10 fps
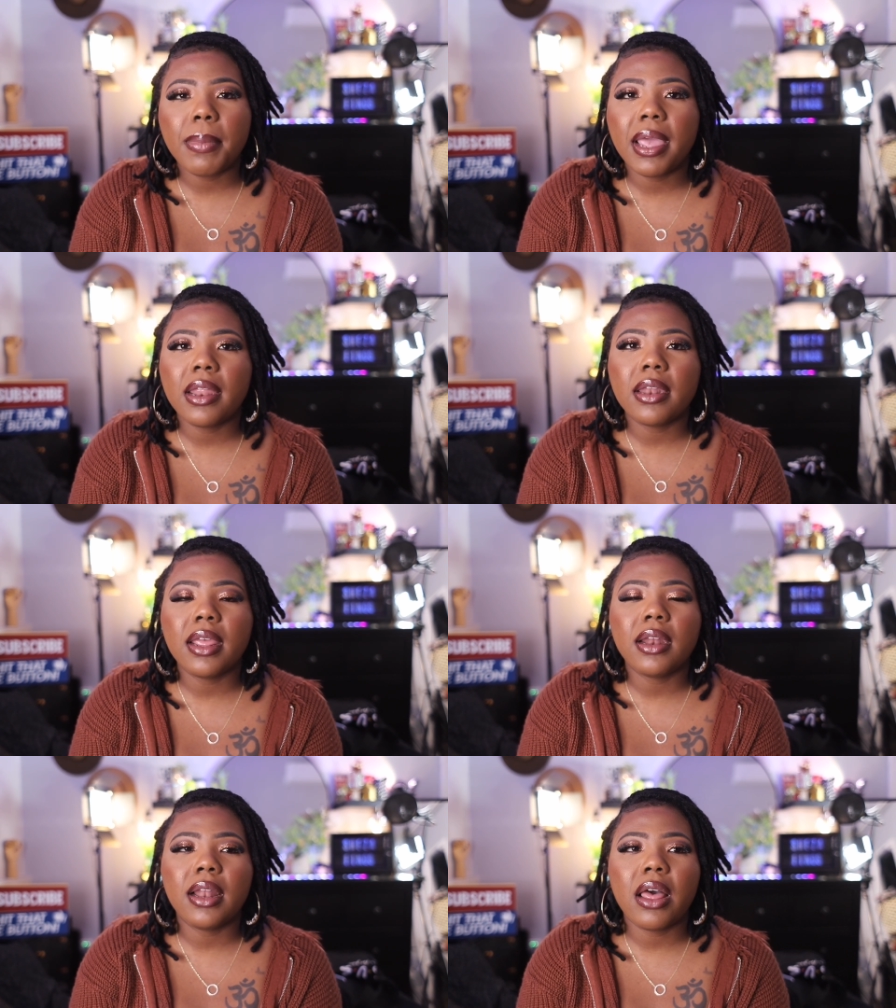and
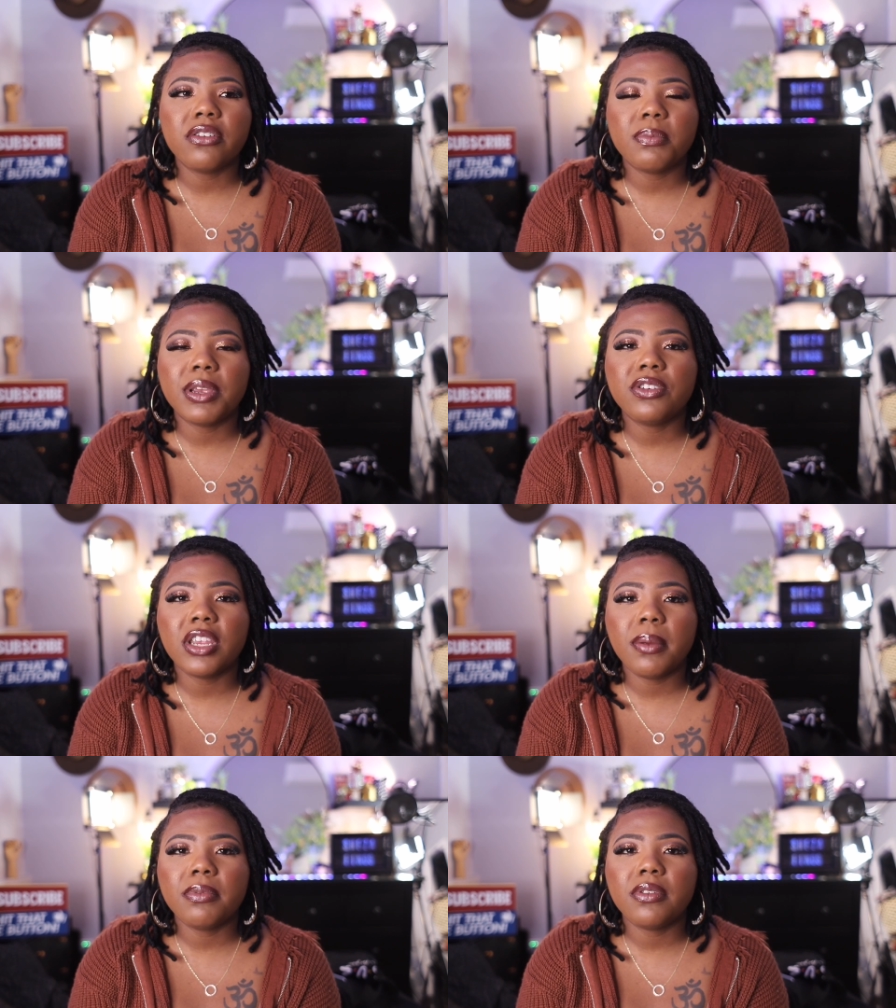it allows my
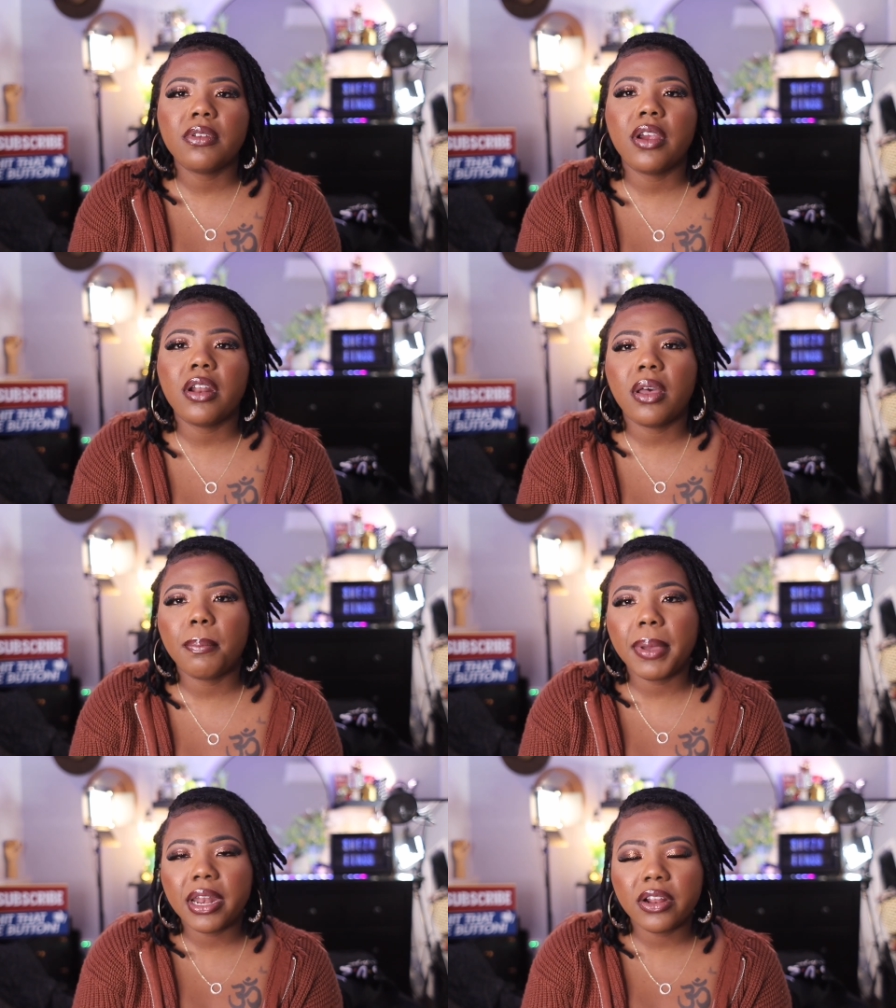shape to turn
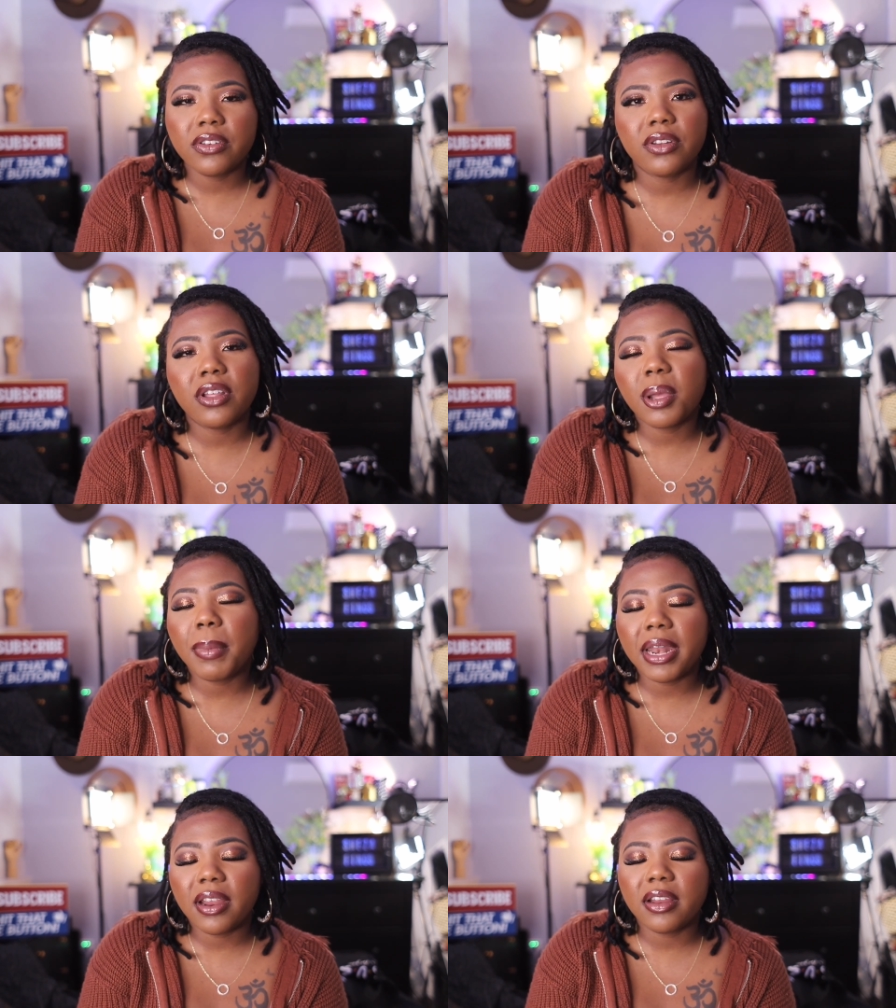out better, to look
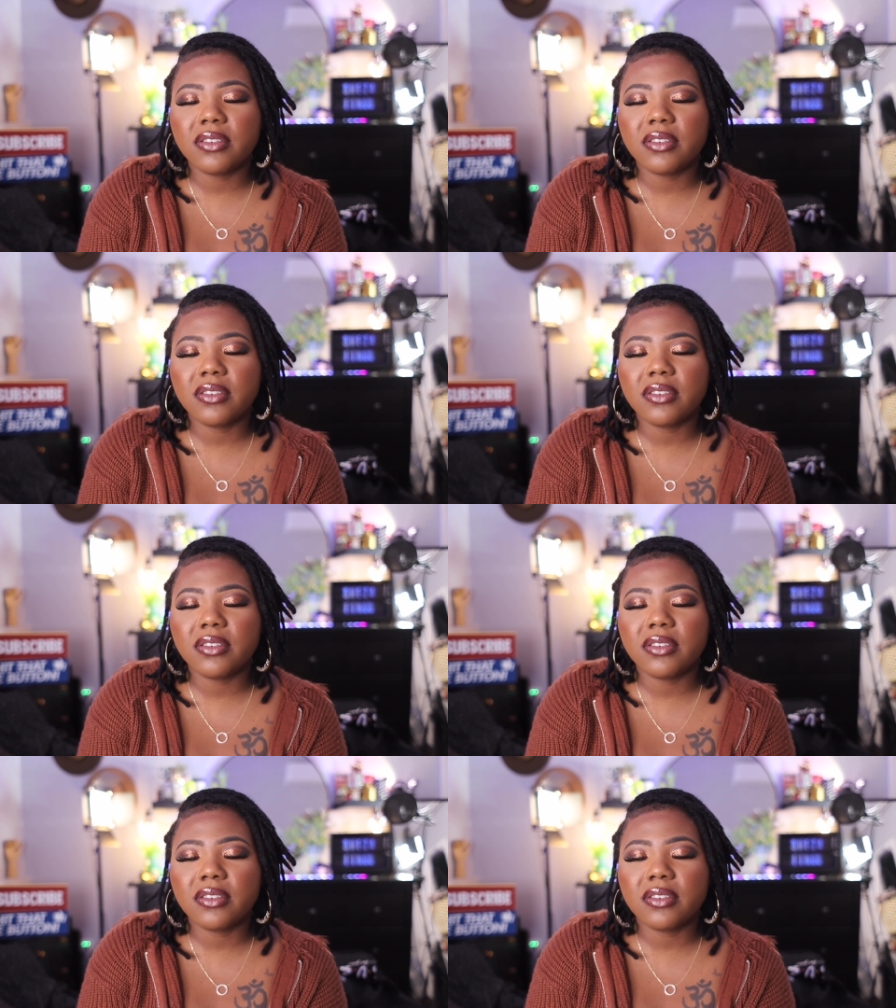better.